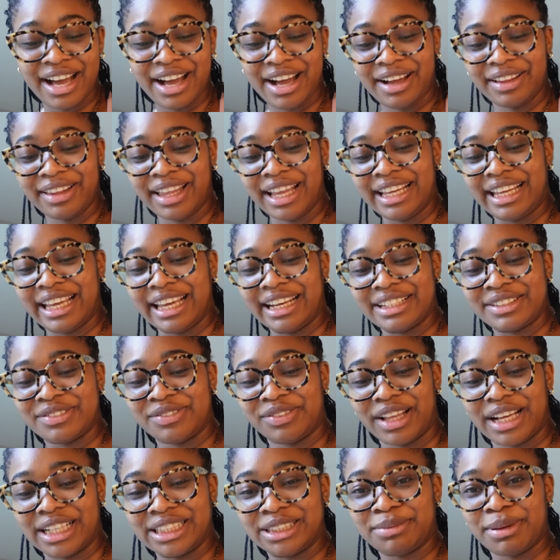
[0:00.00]
All I get is
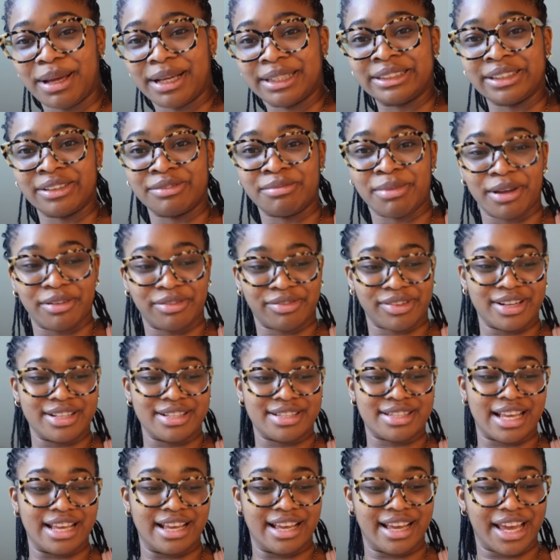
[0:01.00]
flashbacks of my friend
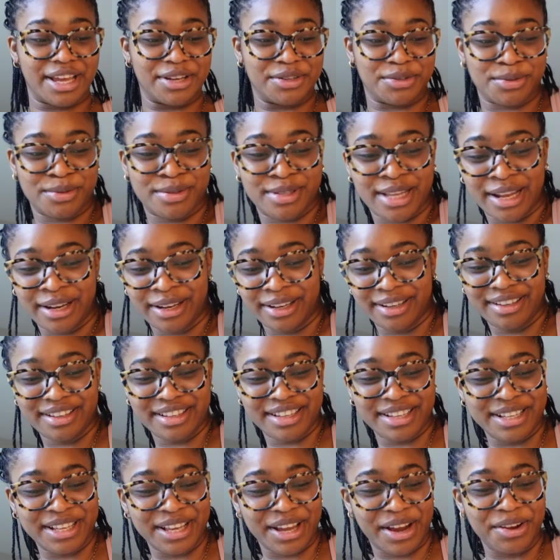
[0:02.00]
saying, Angel,
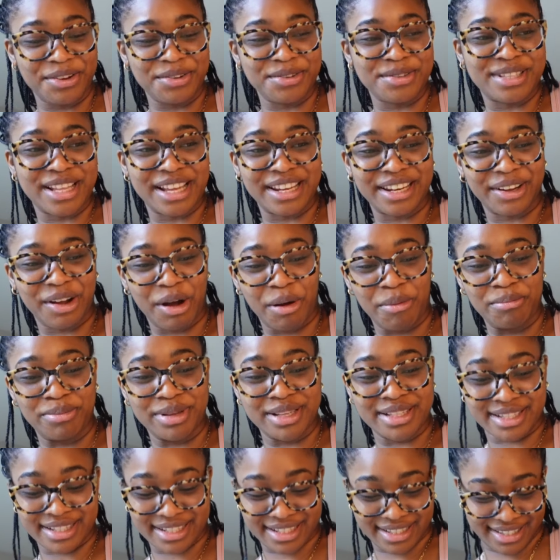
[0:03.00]
are you standing on
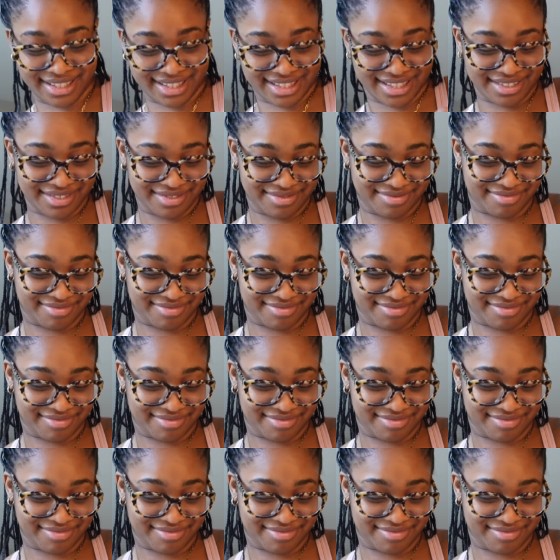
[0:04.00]
business?